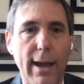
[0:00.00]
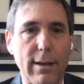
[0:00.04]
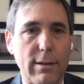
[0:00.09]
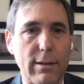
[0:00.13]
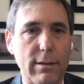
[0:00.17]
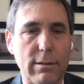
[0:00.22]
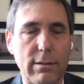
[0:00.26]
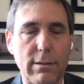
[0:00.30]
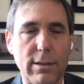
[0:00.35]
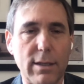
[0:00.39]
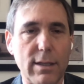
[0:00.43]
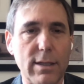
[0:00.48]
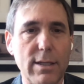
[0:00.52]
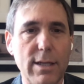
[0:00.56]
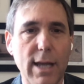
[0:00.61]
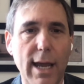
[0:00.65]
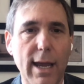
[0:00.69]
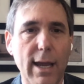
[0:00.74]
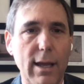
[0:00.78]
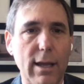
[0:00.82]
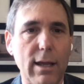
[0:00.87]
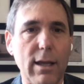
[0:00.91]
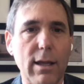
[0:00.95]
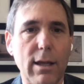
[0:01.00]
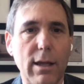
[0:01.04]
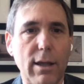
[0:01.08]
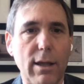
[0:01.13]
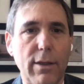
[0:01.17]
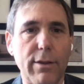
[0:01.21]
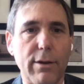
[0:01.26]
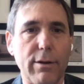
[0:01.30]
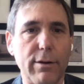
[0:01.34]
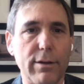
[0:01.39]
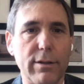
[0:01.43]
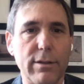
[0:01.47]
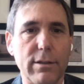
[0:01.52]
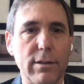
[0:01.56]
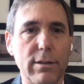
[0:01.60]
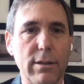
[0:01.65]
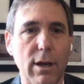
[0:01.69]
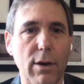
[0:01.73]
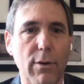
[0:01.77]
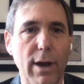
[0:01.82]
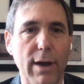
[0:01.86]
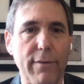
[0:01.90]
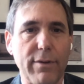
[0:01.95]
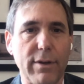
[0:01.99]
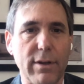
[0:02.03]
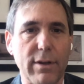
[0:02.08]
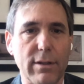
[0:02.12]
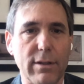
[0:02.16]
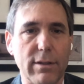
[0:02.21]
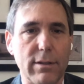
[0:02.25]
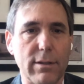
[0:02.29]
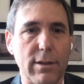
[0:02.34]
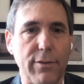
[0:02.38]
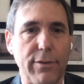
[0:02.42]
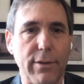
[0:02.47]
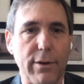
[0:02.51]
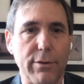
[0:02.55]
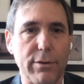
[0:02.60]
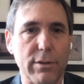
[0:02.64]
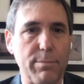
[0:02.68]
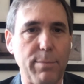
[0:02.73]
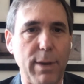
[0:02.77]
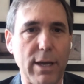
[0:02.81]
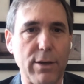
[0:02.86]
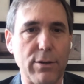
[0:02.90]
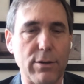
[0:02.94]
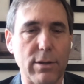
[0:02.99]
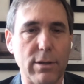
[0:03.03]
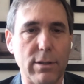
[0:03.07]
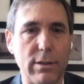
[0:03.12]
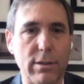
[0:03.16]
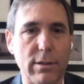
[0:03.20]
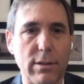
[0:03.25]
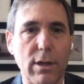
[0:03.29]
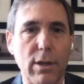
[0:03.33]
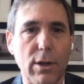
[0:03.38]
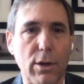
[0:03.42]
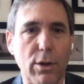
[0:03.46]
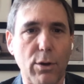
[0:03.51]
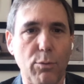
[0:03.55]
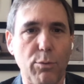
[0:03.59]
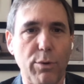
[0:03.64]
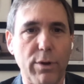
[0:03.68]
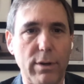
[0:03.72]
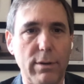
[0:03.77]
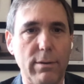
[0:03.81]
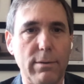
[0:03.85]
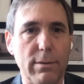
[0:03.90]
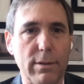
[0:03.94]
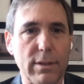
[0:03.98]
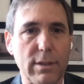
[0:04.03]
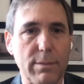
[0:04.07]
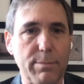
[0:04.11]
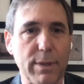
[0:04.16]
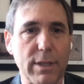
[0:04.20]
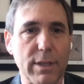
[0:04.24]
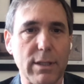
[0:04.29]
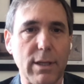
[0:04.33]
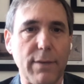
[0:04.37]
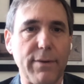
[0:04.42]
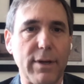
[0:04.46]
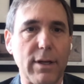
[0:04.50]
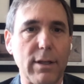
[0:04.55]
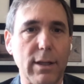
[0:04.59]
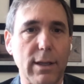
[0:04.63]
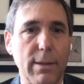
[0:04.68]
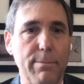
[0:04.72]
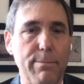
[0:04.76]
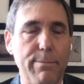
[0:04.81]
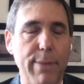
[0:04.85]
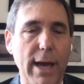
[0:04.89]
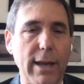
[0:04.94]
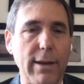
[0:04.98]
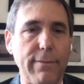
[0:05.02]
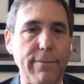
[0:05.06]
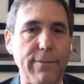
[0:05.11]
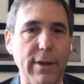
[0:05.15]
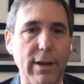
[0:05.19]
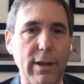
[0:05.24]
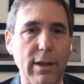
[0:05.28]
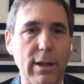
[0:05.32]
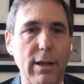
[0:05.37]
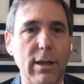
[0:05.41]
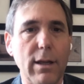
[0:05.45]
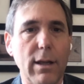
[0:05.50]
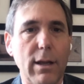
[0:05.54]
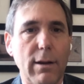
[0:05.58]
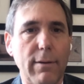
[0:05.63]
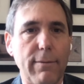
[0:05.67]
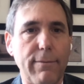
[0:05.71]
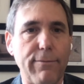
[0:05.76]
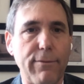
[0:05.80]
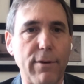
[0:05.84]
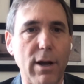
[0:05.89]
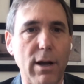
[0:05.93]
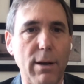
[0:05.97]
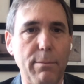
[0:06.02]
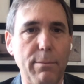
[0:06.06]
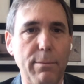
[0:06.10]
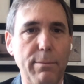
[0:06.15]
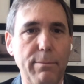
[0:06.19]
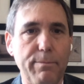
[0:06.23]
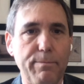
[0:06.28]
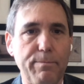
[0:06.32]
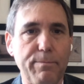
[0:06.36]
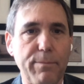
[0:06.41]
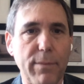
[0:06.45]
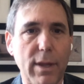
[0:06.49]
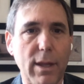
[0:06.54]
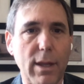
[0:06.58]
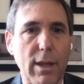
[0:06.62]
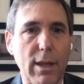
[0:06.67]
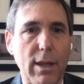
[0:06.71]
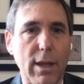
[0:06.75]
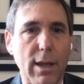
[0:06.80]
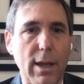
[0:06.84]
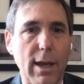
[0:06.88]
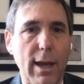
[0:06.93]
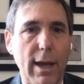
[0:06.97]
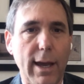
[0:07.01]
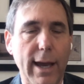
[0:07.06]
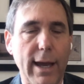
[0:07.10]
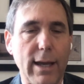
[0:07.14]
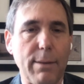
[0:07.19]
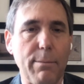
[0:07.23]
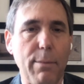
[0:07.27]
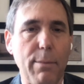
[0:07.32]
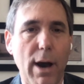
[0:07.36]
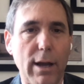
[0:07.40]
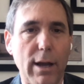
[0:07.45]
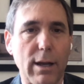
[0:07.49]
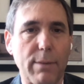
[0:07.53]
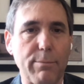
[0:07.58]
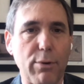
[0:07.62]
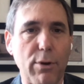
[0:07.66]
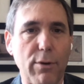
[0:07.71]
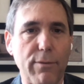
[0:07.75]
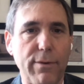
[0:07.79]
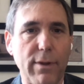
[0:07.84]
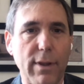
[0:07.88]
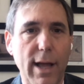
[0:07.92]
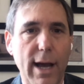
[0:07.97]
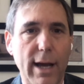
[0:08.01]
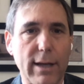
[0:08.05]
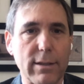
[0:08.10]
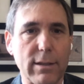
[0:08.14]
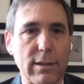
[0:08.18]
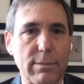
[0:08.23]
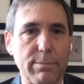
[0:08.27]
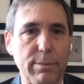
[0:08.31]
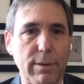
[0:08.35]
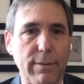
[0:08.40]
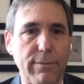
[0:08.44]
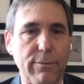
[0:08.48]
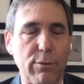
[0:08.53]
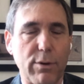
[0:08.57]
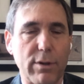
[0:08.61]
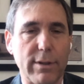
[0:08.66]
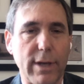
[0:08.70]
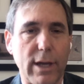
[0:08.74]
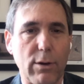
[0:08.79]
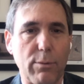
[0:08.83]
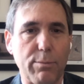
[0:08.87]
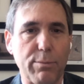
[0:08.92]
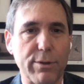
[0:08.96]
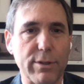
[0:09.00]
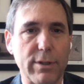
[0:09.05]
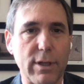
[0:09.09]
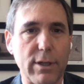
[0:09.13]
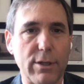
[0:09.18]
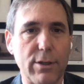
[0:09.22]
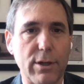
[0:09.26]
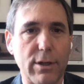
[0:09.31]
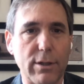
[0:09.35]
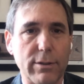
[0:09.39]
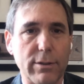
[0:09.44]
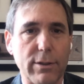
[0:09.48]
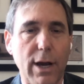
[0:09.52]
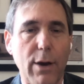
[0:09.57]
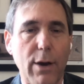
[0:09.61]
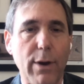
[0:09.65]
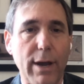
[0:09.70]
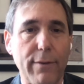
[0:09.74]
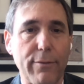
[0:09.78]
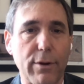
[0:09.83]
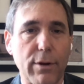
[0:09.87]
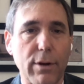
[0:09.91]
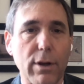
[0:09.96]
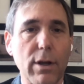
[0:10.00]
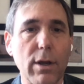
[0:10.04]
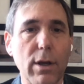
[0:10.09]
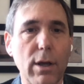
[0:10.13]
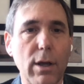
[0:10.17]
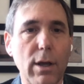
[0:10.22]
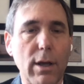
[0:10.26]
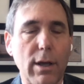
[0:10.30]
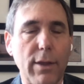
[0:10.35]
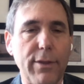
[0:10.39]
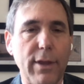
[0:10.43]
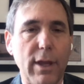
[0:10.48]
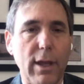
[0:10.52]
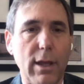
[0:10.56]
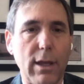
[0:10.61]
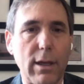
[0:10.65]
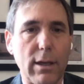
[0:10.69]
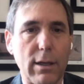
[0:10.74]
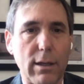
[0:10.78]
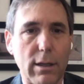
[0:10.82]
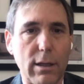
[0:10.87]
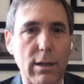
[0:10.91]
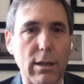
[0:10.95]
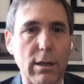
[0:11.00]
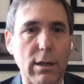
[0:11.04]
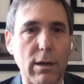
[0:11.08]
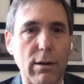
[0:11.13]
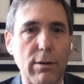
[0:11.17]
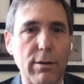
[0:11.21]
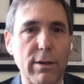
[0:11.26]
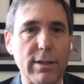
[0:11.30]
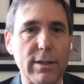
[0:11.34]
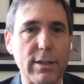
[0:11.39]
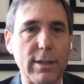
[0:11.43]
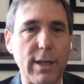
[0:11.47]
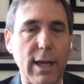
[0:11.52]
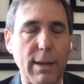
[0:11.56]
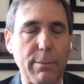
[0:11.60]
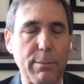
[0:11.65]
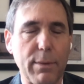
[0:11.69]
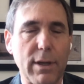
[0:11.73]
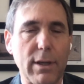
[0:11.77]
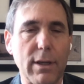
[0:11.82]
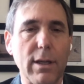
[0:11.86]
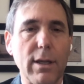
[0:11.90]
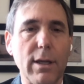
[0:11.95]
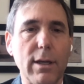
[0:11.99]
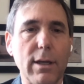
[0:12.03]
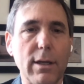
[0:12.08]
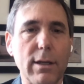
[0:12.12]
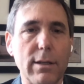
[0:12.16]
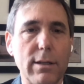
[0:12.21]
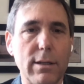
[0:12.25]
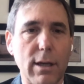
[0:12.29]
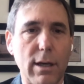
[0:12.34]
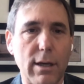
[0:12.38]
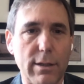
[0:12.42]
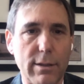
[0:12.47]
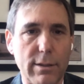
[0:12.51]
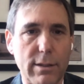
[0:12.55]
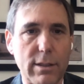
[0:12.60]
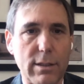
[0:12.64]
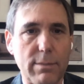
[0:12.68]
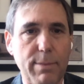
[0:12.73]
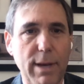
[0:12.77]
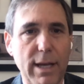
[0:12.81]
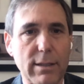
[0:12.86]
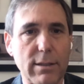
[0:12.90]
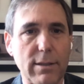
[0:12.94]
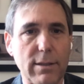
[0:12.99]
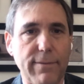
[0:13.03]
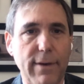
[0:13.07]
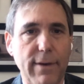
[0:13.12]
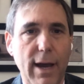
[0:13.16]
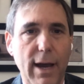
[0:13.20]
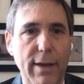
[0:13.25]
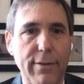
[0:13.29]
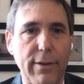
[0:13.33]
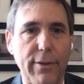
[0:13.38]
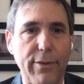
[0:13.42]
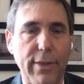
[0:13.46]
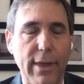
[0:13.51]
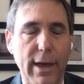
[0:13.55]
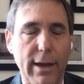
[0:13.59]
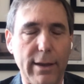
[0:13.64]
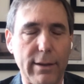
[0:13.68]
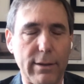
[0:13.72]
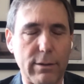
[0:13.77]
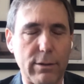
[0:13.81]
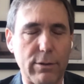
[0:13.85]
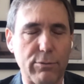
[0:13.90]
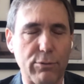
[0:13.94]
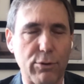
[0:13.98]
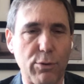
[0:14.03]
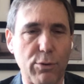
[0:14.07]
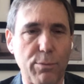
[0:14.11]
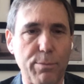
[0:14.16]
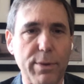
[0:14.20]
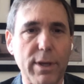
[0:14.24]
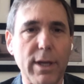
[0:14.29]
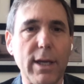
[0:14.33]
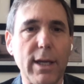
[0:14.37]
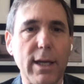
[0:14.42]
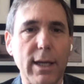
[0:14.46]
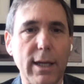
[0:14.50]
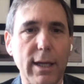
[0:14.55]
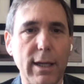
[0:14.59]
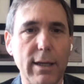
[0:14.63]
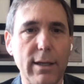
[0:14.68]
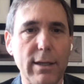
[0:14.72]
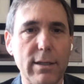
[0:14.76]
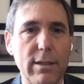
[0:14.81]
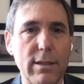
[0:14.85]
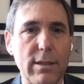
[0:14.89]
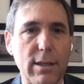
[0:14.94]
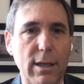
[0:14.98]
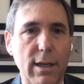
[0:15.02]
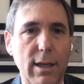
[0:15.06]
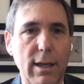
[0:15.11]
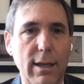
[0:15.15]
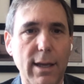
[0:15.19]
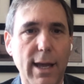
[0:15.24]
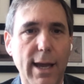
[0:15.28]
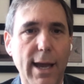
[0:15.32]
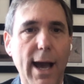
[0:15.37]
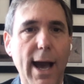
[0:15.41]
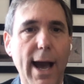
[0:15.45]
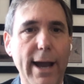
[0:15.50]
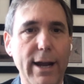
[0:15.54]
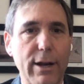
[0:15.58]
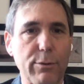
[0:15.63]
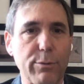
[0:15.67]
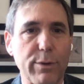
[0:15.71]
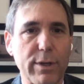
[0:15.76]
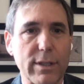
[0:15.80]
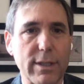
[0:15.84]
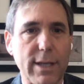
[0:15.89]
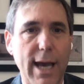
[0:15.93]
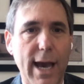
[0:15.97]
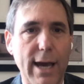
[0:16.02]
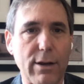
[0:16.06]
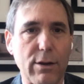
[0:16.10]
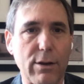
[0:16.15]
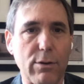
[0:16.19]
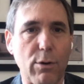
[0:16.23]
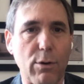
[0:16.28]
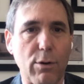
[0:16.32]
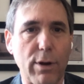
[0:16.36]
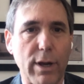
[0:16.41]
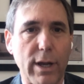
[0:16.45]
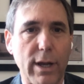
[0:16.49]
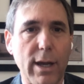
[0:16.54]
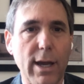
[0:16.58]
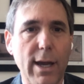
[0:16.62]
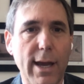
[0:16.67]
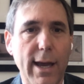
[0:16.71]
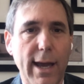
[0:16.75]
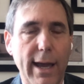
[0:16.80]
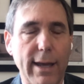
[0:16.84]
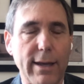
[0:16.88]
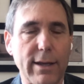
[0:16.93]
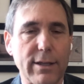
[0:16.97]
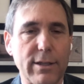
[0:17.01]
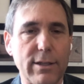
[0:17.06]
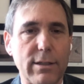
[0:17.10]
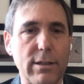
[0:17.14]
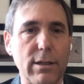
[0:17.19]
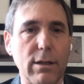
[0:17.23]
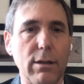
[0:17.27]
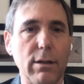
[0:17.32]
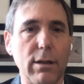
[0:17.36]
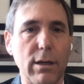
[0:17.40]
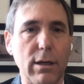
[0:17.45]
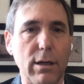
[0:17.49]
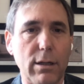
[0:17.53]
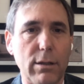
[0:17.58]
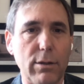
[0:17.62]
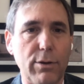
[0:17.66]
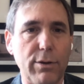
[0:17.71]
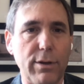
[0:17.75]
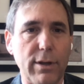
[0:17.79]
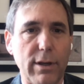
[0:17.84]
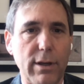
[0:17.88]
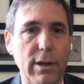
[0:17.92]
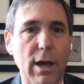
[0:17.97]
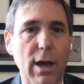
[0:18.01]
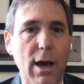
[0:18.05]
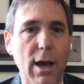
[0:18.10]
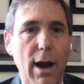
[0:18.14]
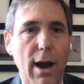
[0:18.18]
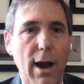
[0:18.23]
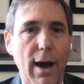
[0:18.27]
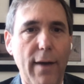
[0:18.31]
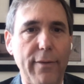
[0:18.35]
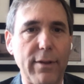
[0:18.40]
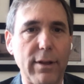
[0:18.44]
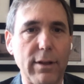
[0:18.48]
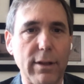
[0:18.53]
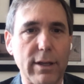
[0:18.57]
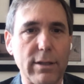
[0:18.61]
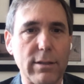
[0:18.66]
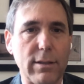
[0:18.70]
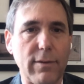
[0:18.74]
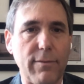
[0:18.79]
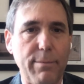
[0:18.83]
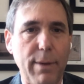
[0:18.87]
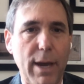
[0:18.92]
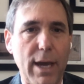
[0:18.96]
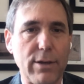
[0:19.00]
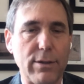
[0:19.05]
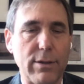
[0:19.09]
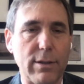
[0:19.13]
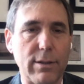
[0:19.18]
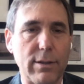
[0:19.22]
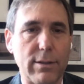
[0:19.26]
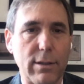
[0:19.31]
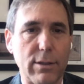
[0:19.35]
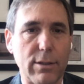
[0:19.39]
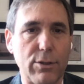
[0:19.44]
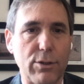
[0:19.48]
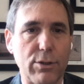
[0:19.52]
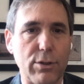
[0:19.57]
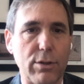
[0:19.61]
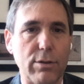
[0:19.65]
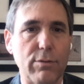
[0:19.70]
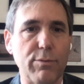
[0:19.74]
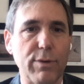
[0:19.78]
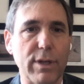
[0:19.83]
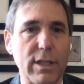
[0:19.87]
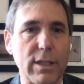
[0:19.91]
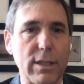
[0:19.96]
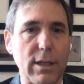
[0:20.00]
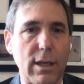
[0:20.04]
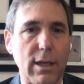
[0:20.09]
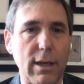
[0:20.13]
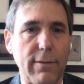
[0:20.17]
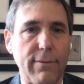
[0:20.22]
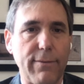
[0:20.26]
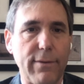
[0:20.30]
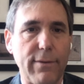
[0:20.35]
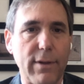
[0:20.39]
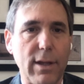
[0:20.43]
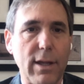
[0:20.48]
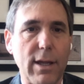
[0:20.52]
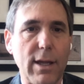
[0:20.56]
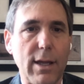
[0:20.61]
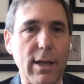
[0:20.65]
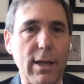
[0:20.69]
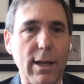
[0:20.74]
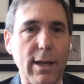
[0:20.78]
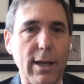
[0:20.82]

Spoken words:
And to date, there is no evidence that those patients would specifically benefit from antibiotic prophylaxis before dental procedures. However, the current statement does specify that that group is in a higher risk category and is still included on the list of patients that should receive